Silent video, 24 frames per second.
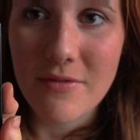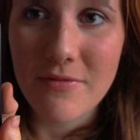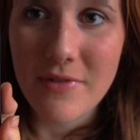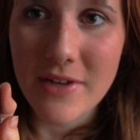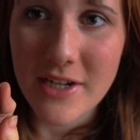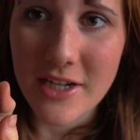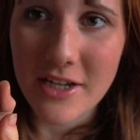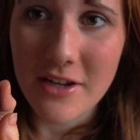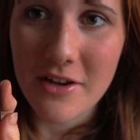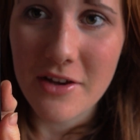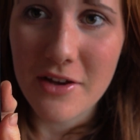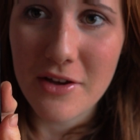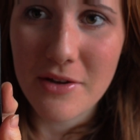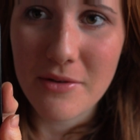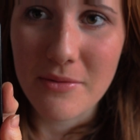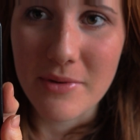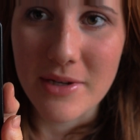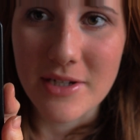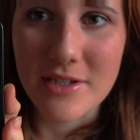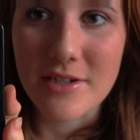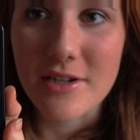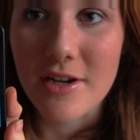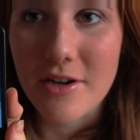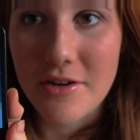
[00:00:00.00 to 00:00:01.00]
Video,
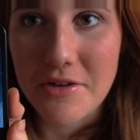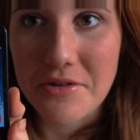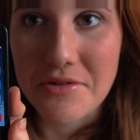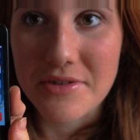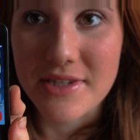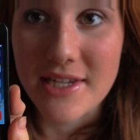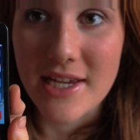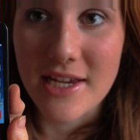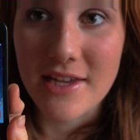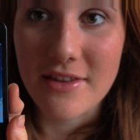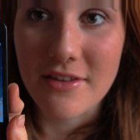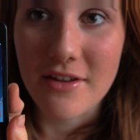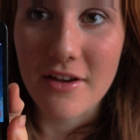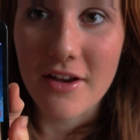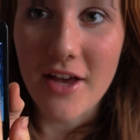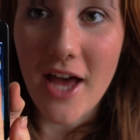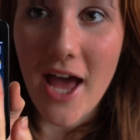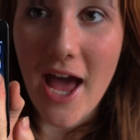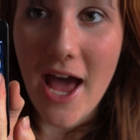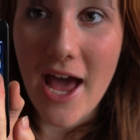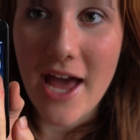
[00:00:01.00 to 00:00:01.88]
which I don't use either,